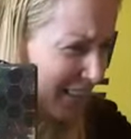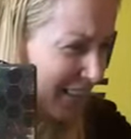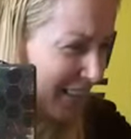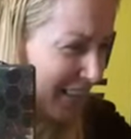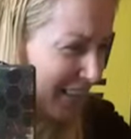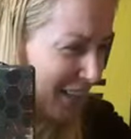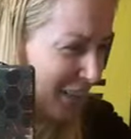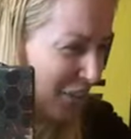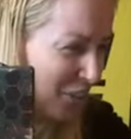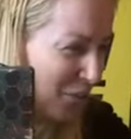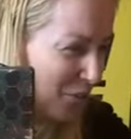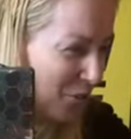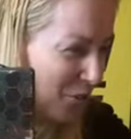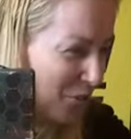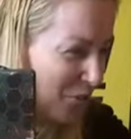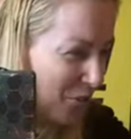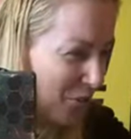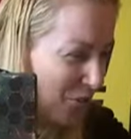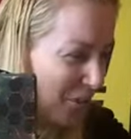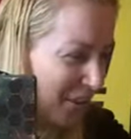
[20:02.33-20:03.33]
Thank
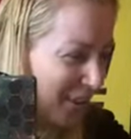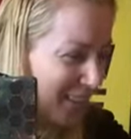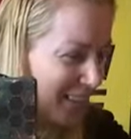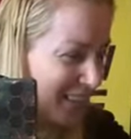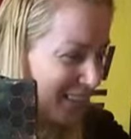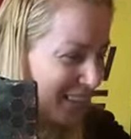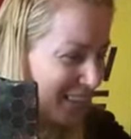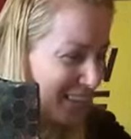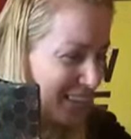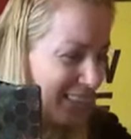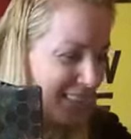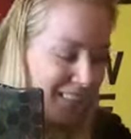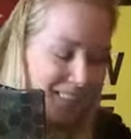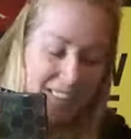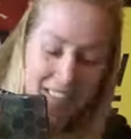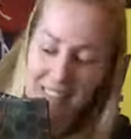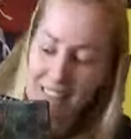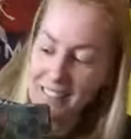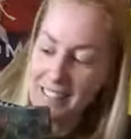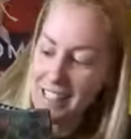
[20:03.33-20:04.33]
you.
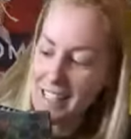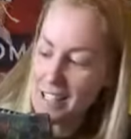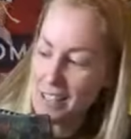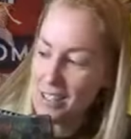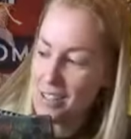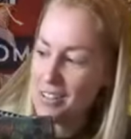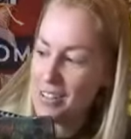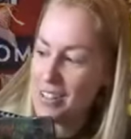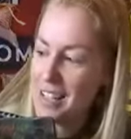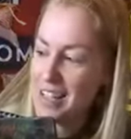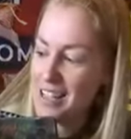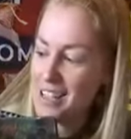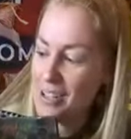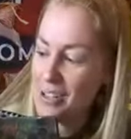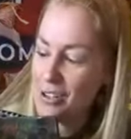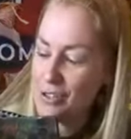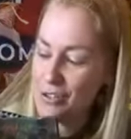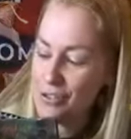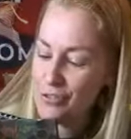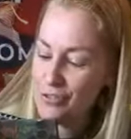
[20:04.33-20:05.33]
Thank you, thank
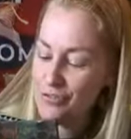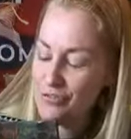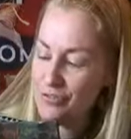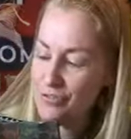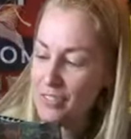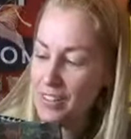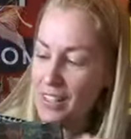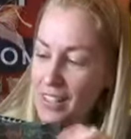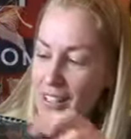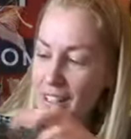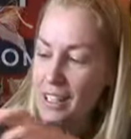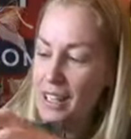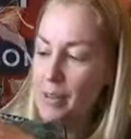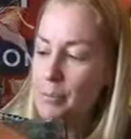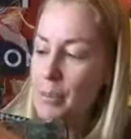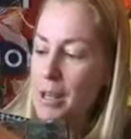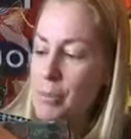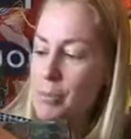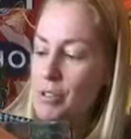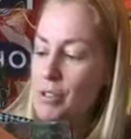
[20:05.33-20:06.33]
you.
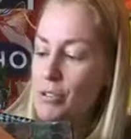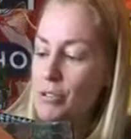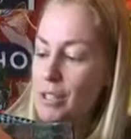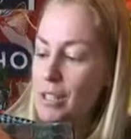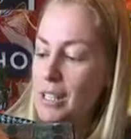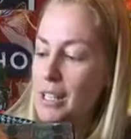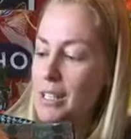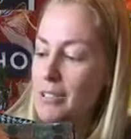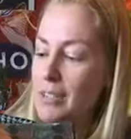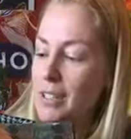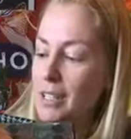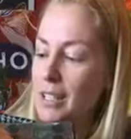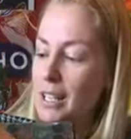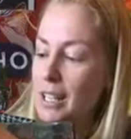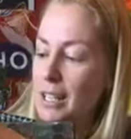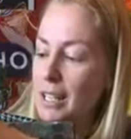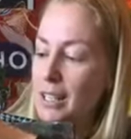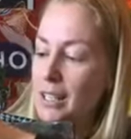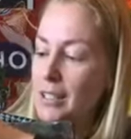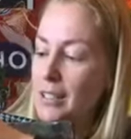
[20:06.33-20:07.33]
And maybe you could even
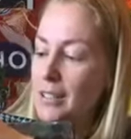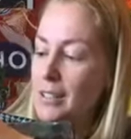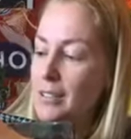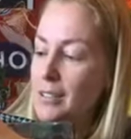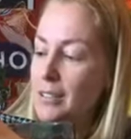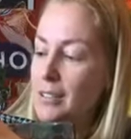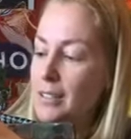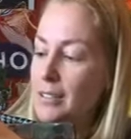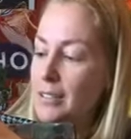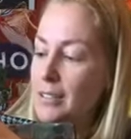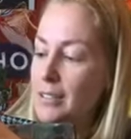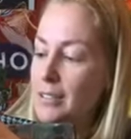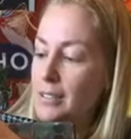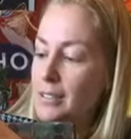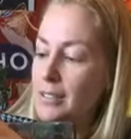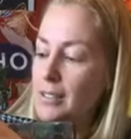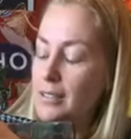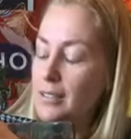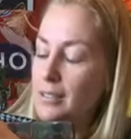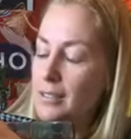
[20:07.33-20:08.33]
kind of
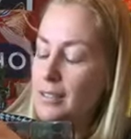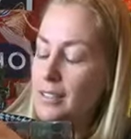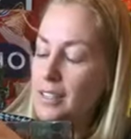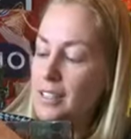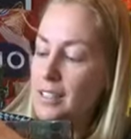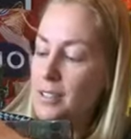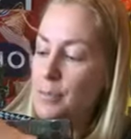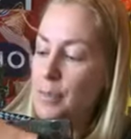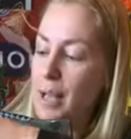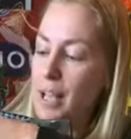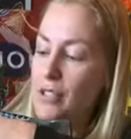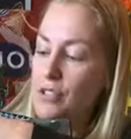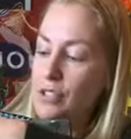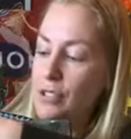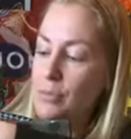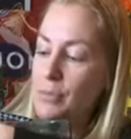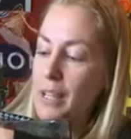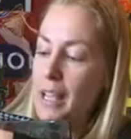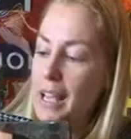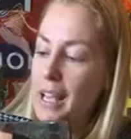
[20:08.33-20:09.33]

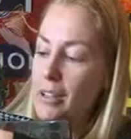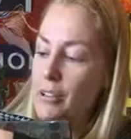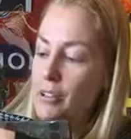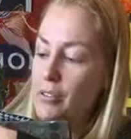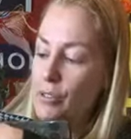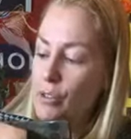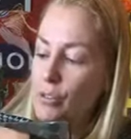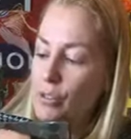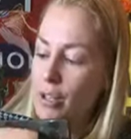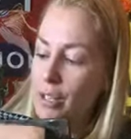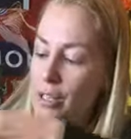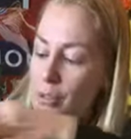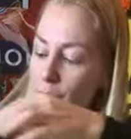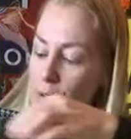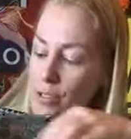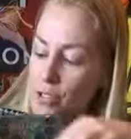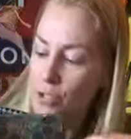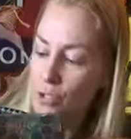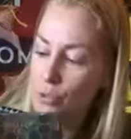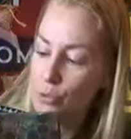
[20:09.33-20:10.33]
smash him down if you thought he
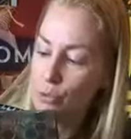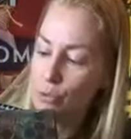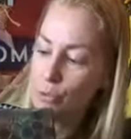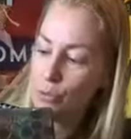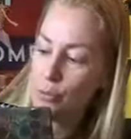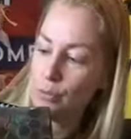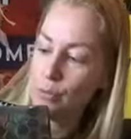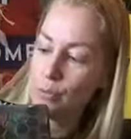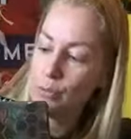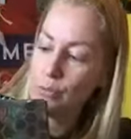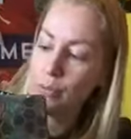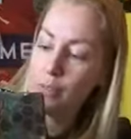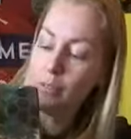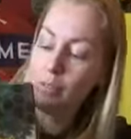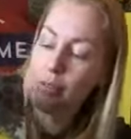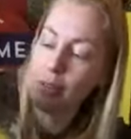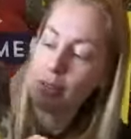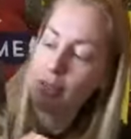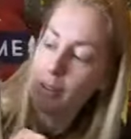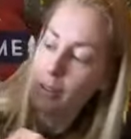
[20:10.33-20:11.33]
was too
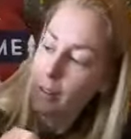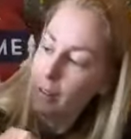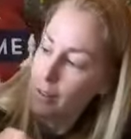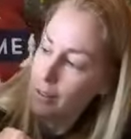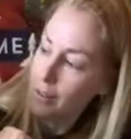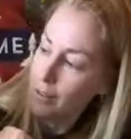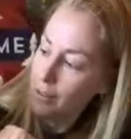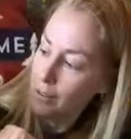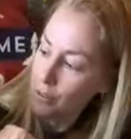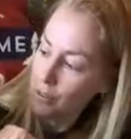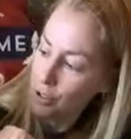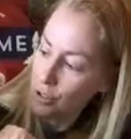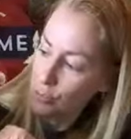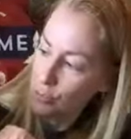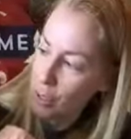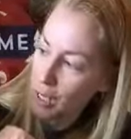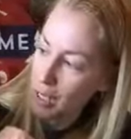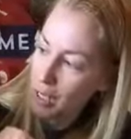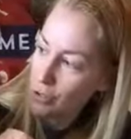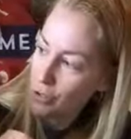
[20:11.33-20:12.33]

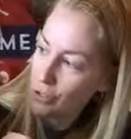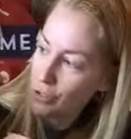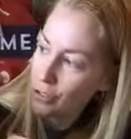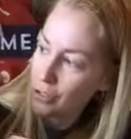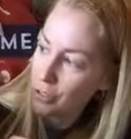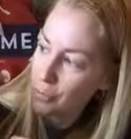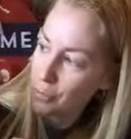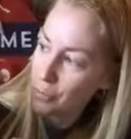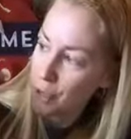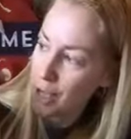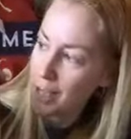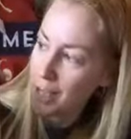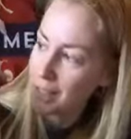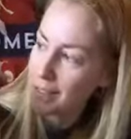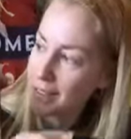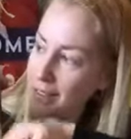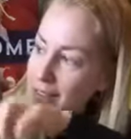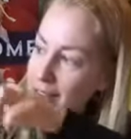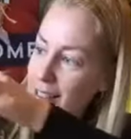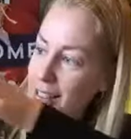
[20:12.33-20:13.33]
much. But
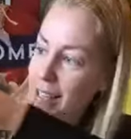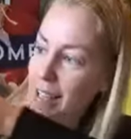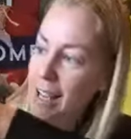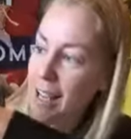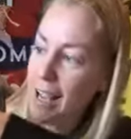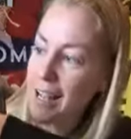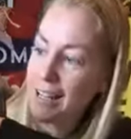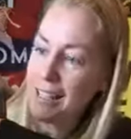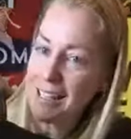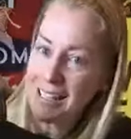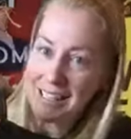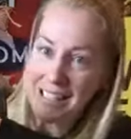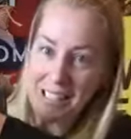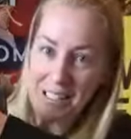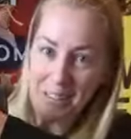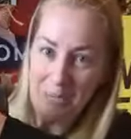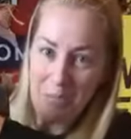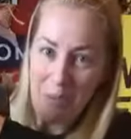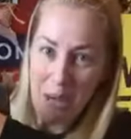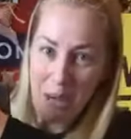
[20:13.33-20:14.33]
I like the
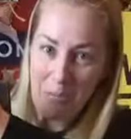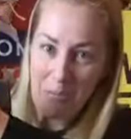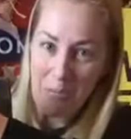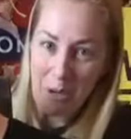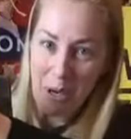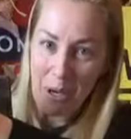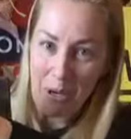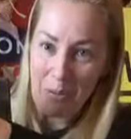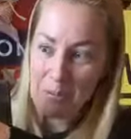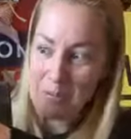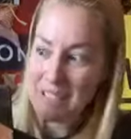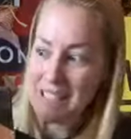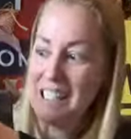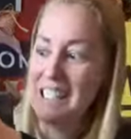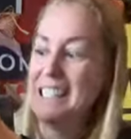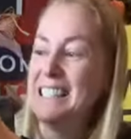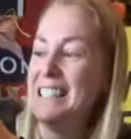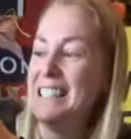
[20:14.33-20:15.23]
little pom-poms.